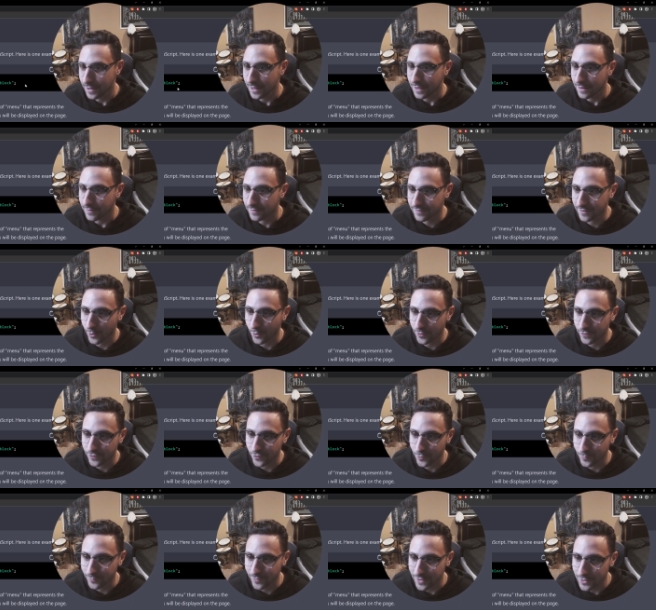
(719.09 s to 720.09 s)
This code
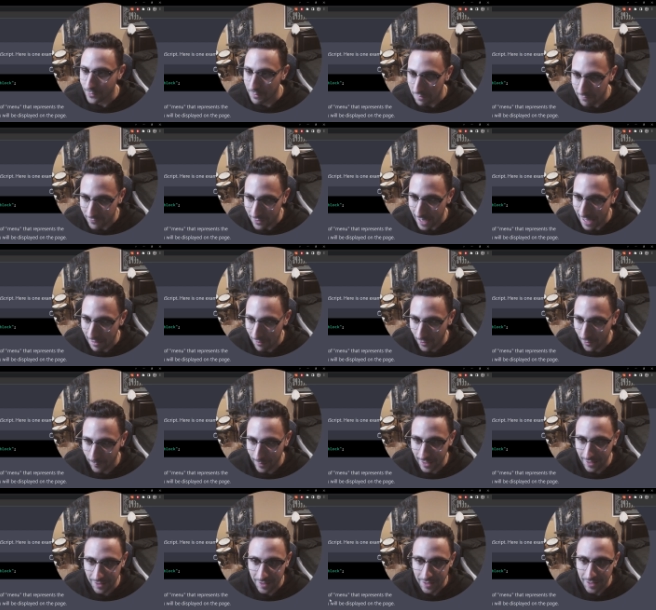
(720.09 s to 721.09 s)
assumes that you have an
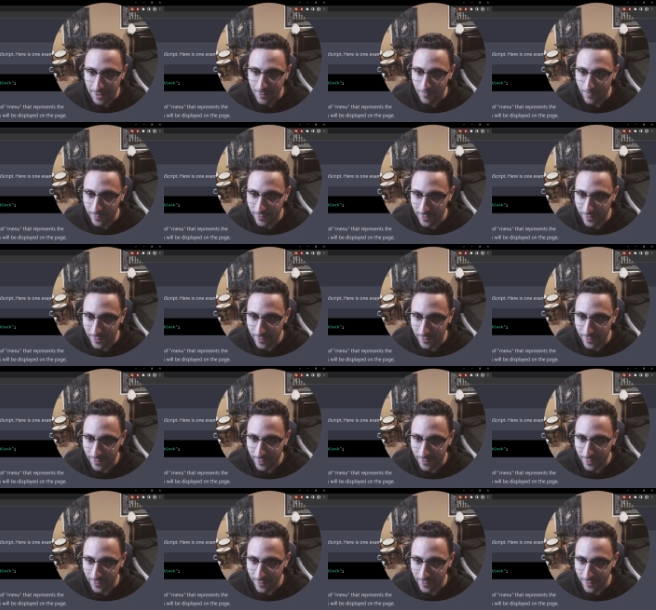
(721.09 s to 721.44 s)
element with